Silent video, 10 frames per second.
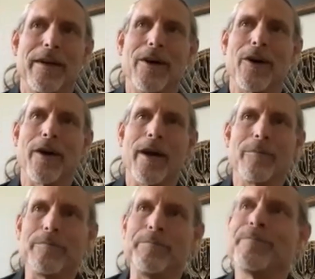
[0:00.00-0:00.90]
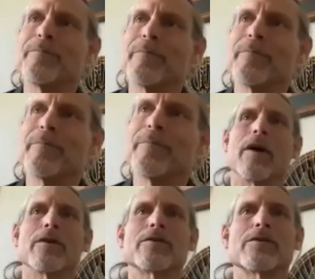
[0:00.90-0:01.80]
All right.
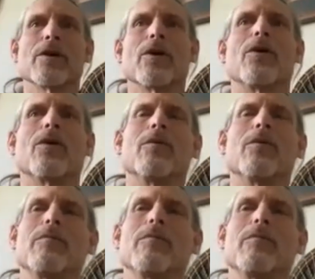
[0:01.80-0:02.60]
Well, so